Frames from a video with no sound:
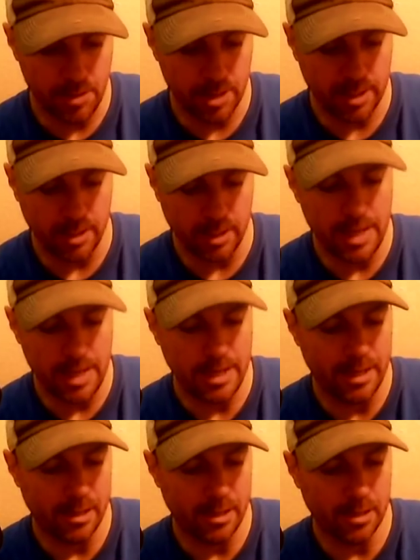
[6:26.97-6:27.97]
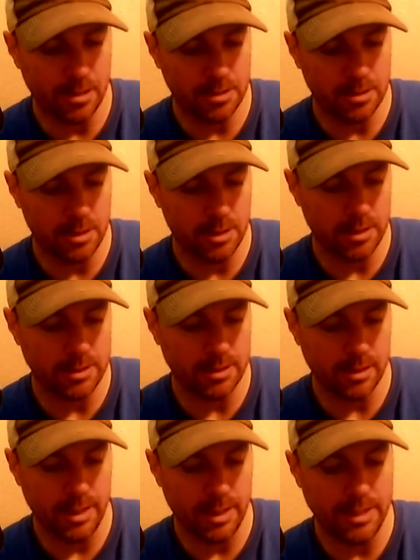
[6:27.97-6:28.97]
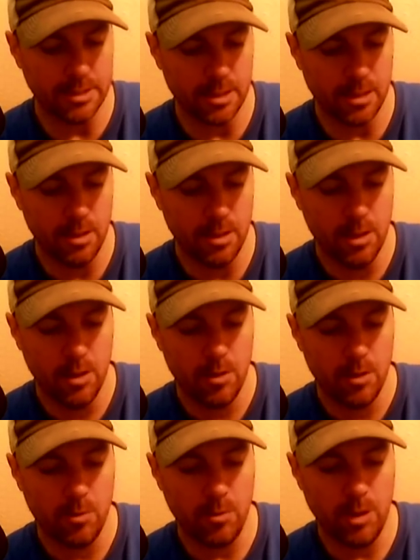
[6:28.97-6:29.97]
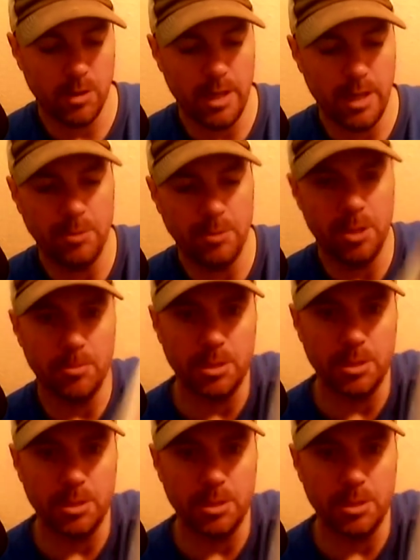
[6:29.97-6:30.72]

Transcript: American Gladiators. This is Laser. Real name Jim